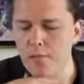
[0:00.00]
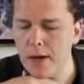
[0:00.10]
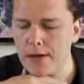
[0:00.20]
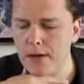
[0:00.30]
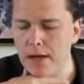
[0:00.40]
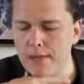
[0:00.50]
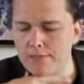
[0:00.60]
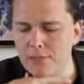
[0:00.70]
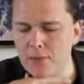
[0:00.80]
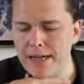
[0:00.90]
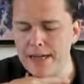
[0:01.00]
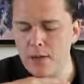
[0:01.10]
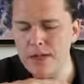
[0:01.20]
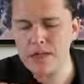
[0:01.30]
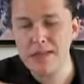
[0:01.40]
But right
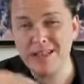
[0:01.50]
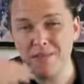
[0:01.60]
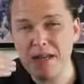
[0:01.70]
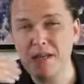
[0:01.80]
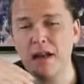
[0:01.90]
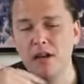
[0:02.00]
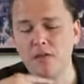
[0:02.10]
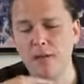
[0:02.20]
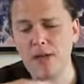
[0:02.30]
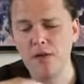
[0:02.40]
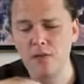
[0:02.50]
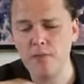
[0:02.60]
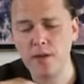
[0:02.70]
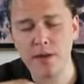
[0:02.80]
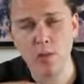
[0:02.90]
now it doesn't give me a lot of
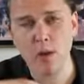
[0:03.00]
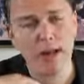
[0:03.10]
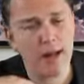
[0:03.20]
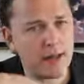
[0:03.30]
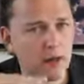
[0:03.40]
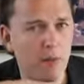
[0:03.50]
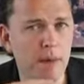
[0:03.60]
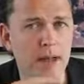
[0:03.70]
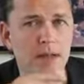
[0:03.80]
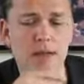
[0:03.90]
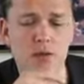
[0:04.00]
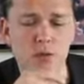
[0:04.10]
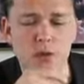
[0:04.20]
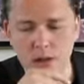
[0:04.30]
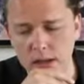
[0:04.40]
pleasure. So it's a wine I'd like to come back
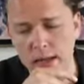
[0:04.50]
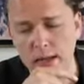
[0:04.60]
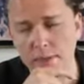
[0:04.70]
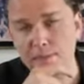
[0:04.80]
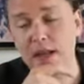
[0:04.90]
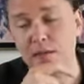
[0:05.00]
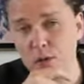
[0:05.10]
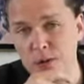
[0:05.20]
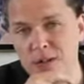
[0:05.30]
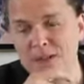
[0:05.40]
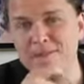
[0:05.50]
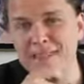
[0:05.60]
to in a few years.